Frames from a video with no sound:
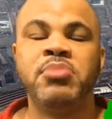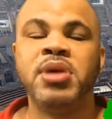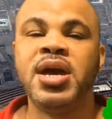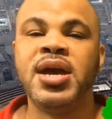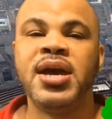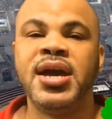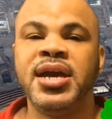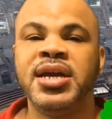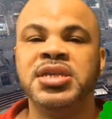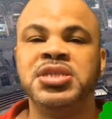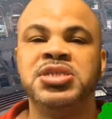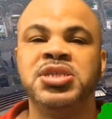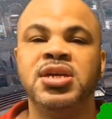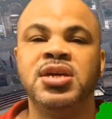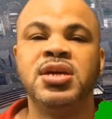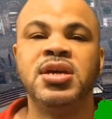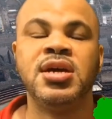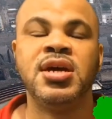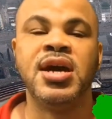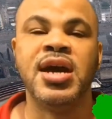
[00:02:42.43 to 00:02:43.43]
Asia,
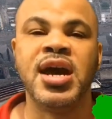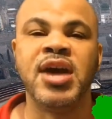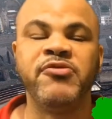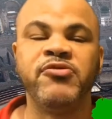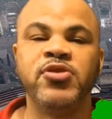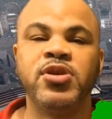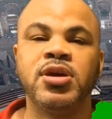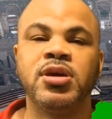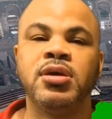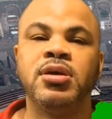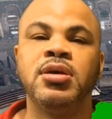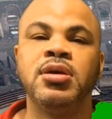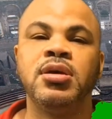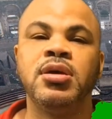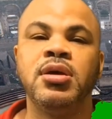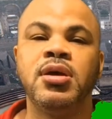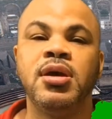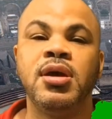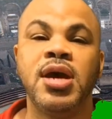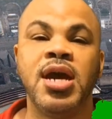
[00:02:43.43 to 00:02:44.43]
Africa,
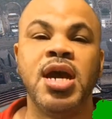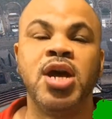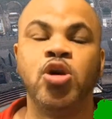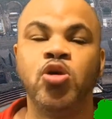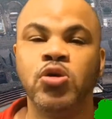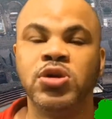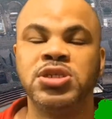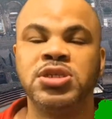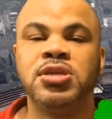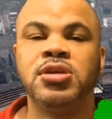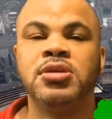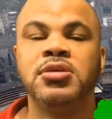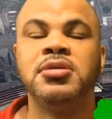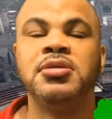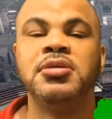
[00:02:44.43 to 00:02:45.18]
Antarctica?